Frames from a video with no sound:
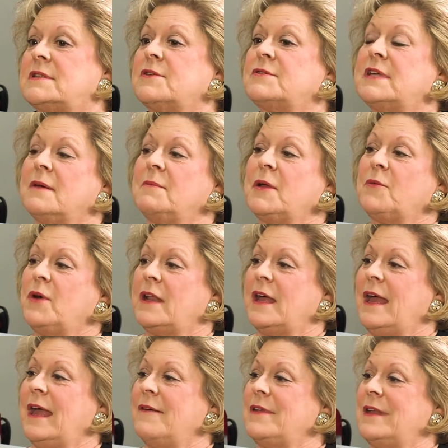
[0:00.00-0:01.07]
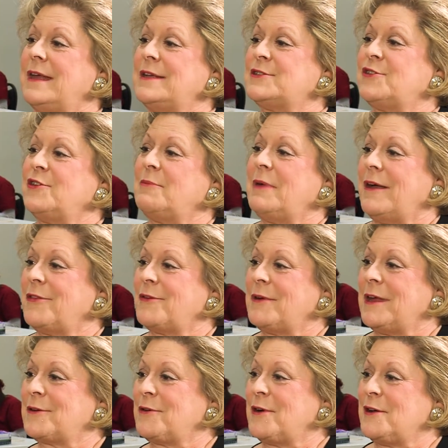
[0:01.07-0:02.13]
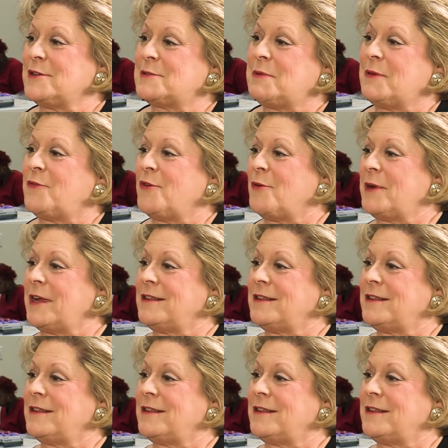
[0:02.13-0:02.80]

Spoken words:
so tell me what I haven't asked you about the Red Cross before we